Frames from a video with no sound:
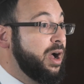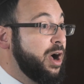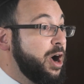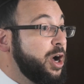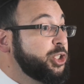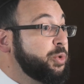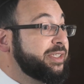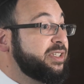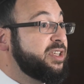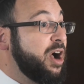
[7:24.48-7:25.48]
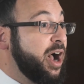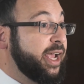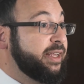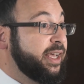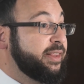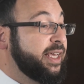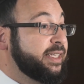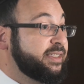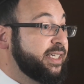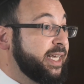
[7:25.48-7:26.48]
Hundreds died in
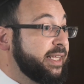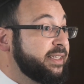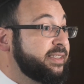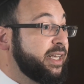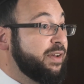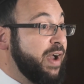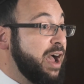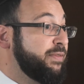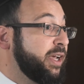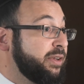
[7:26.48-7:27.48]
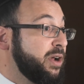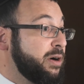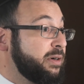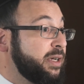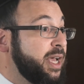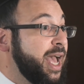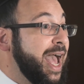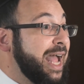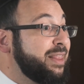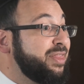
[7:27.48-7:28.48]
his city, the city of Avignon,
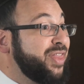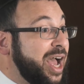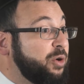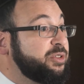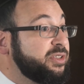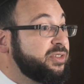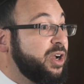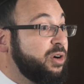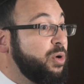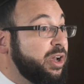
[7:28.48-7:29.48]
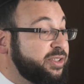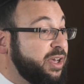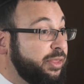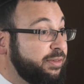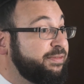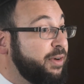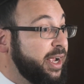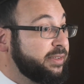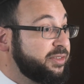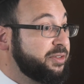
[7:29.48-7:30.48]
and thousands across southern
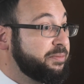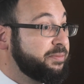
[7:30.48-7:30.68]
France.